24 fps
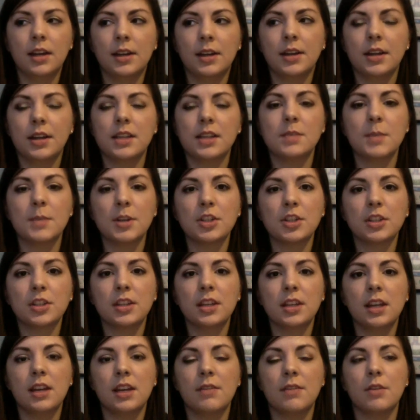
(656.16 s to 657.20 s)

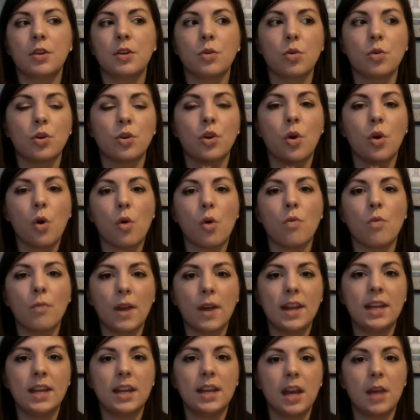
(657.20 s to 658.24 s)
especially if you're
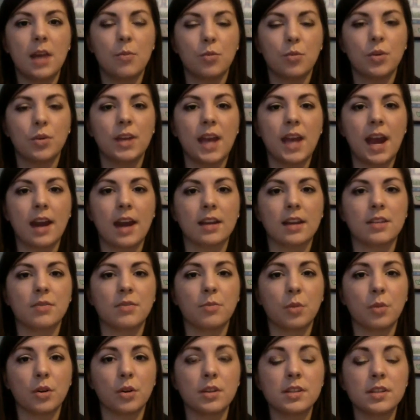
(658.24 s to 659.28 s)
already a pretty
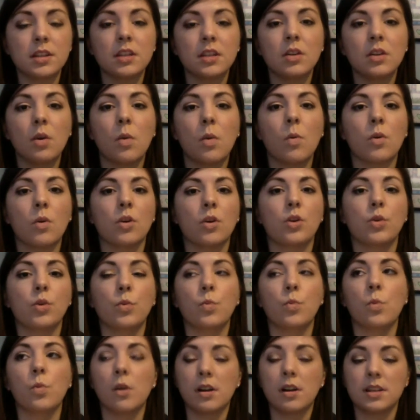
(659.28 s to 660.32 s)
active person or
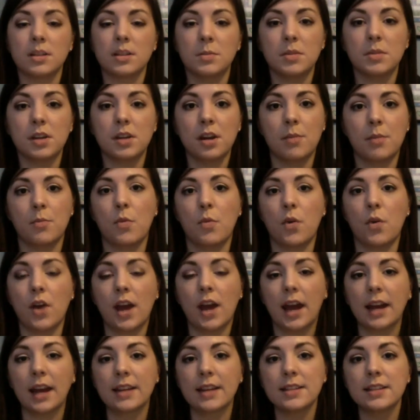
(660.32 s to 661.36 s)
you want to become more
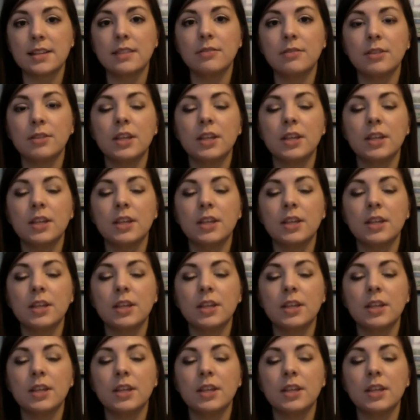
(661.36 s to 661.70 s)
active.